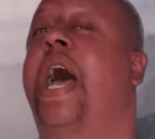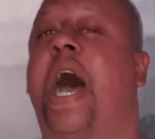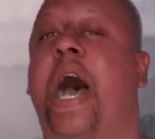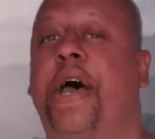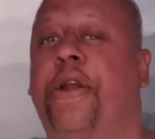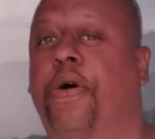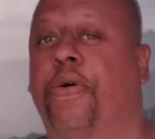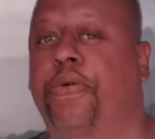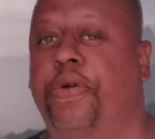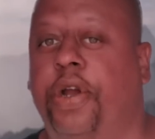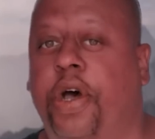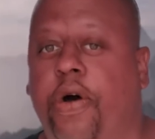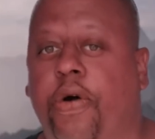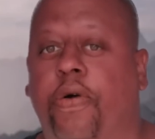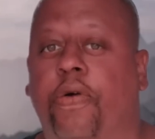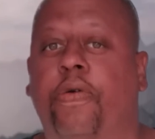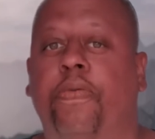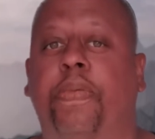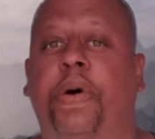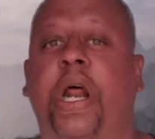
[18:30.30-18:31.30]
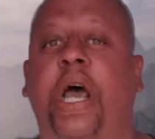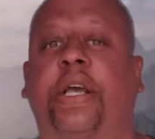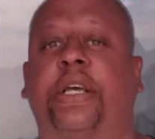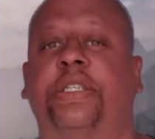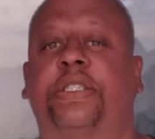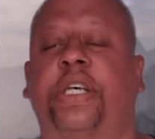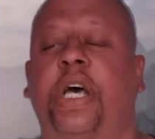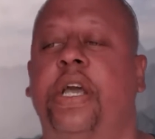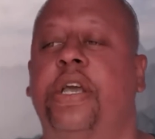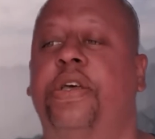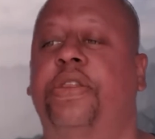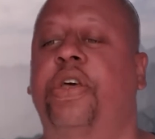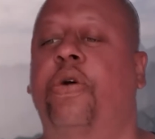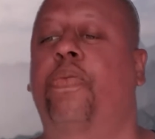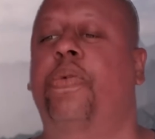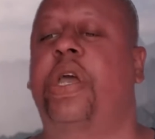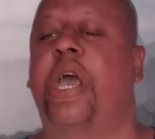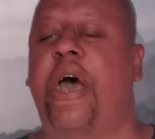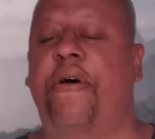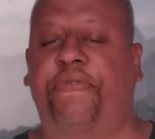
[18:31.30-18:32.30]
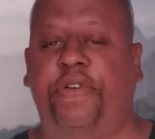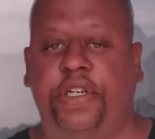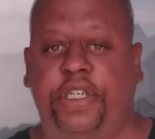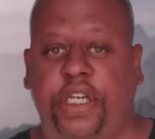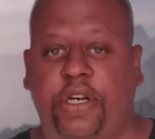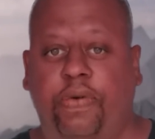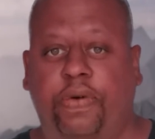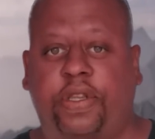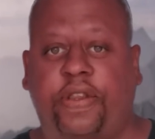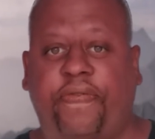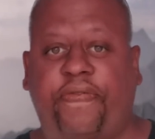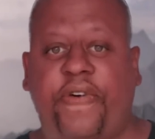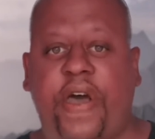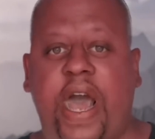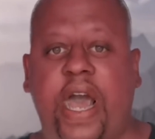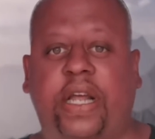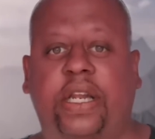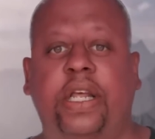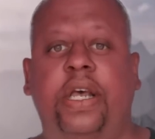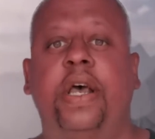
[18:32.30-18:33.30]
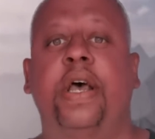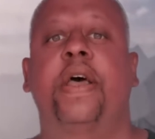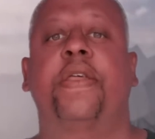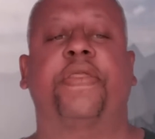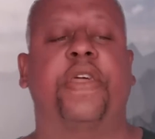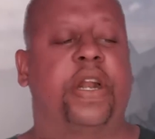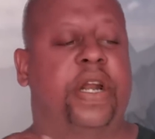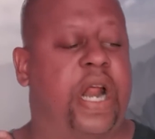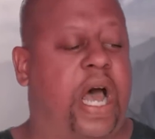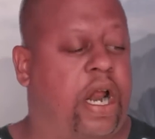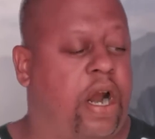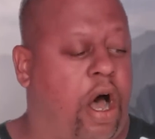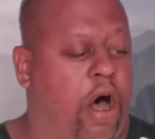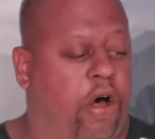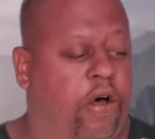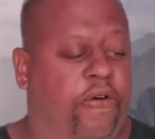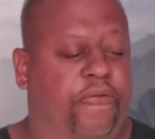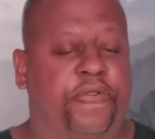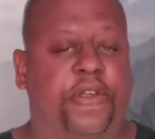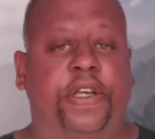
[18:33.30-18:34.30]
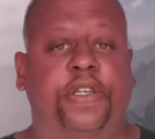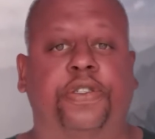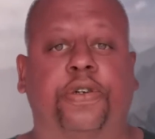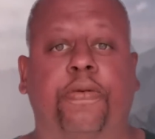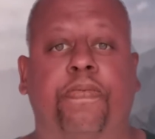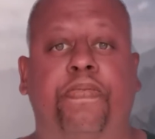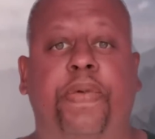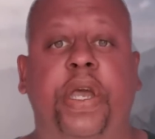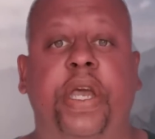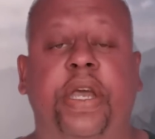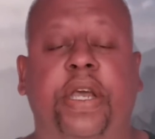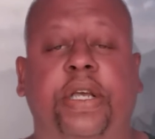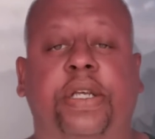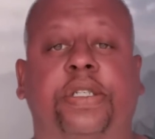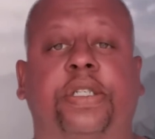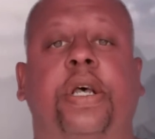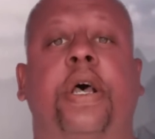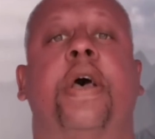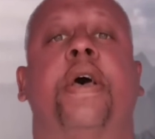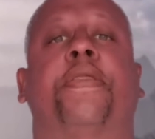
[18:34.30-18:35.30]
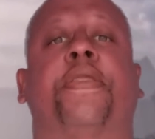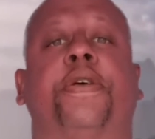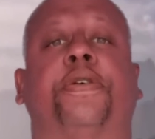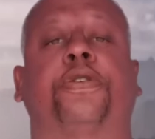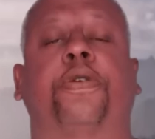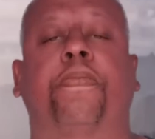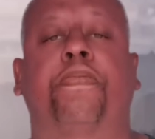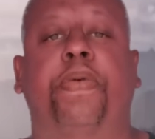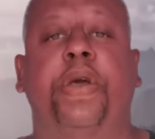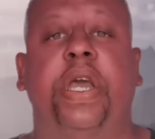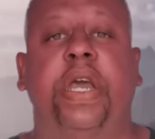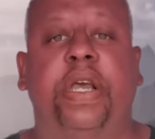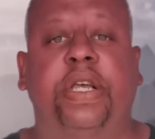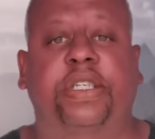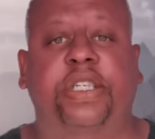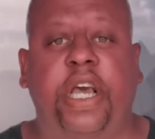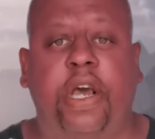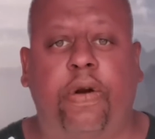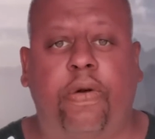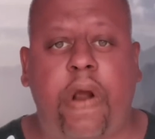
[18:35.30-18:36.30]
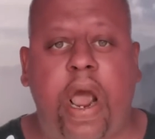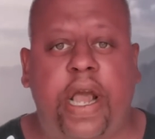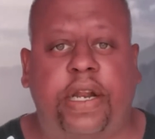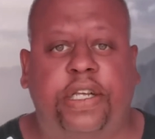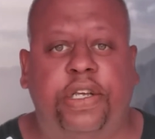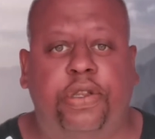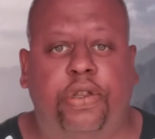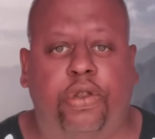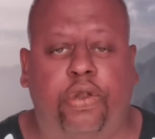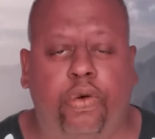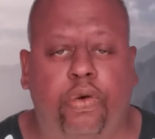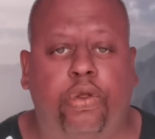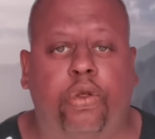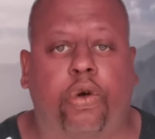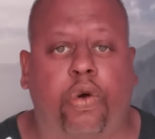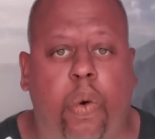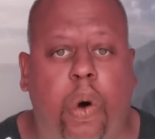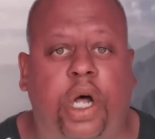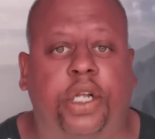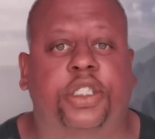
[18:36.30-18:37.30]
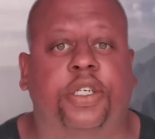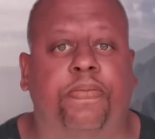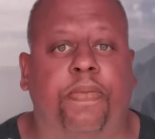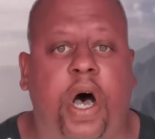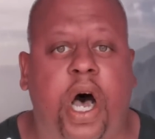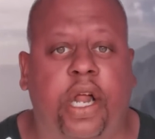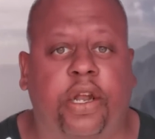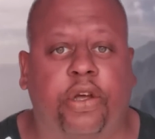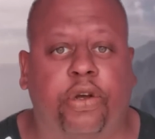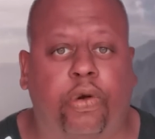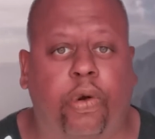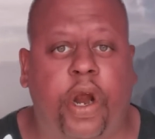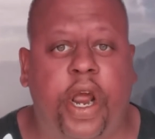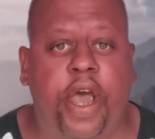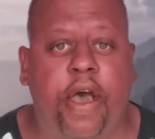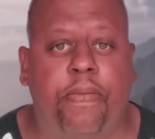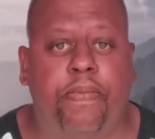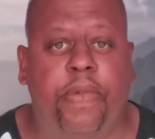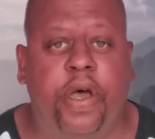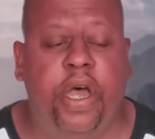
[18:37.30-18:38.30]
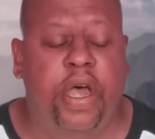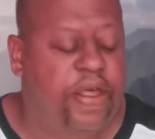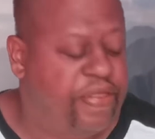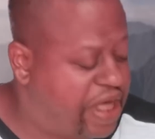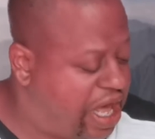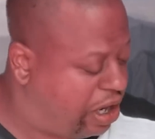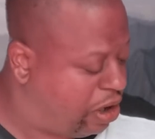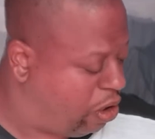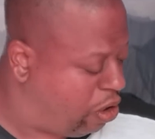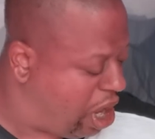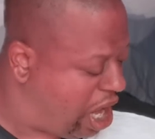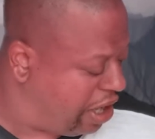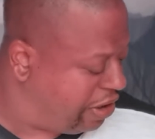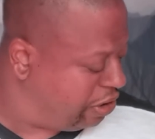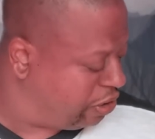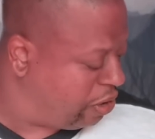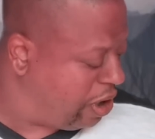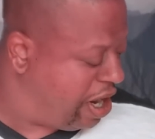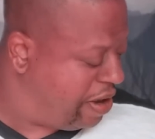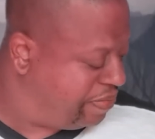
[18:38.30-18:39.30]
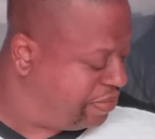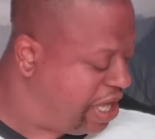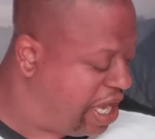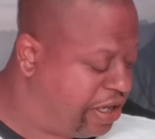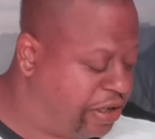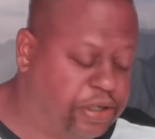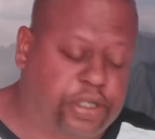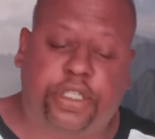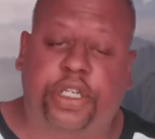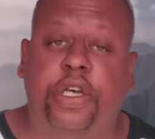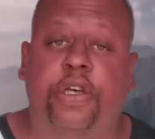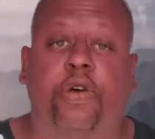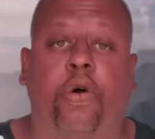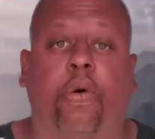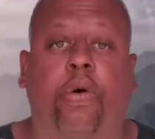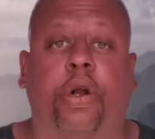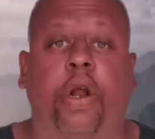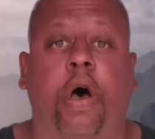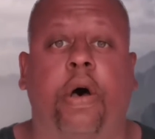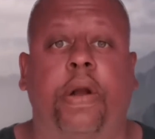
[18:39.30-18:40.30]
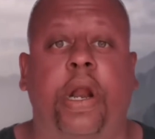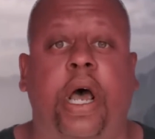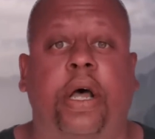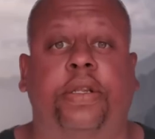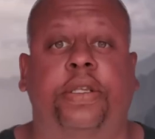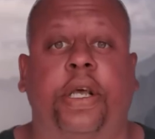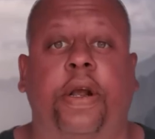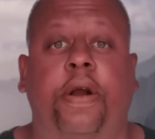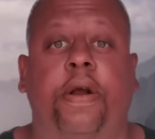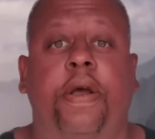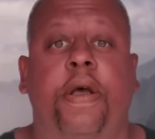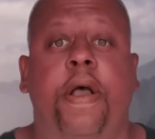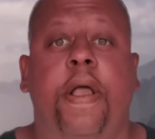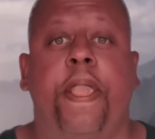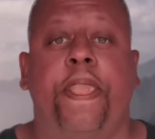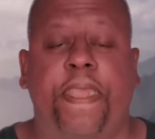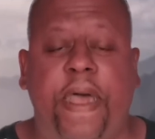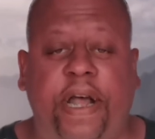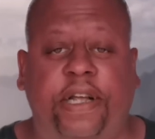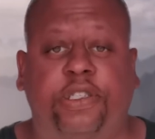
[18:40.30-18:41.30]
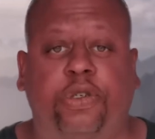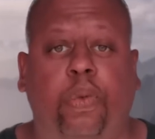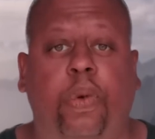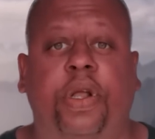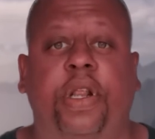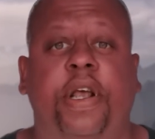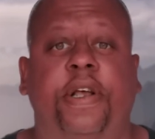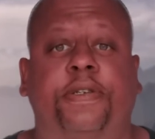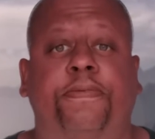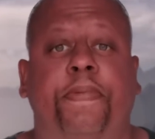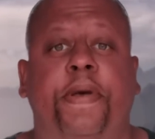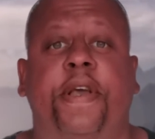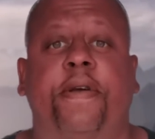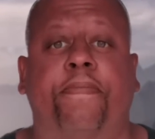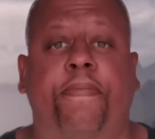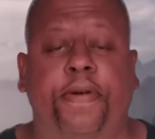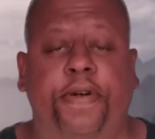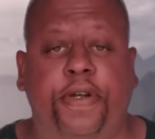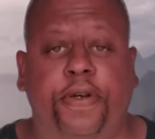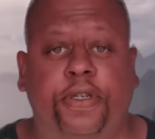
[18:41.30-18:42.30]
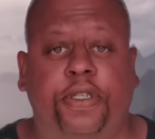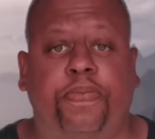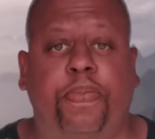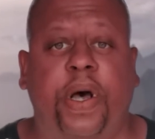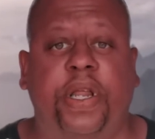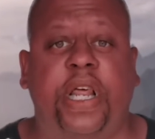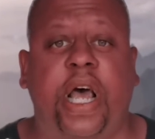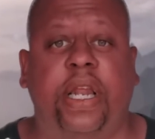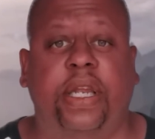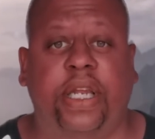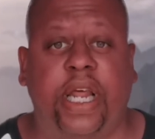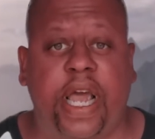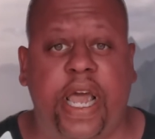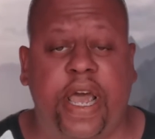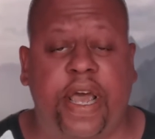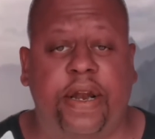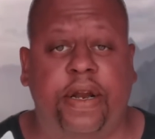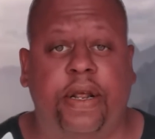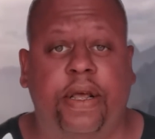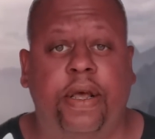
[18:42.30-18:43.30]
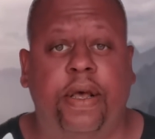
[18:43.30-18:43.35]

I don't know, but I can tell you that we have to deal with the fact that not all of these are beings. These are beings interacting through the quantum hologram. That whole hologram thing you see going on out there, that's what is being produced by that land.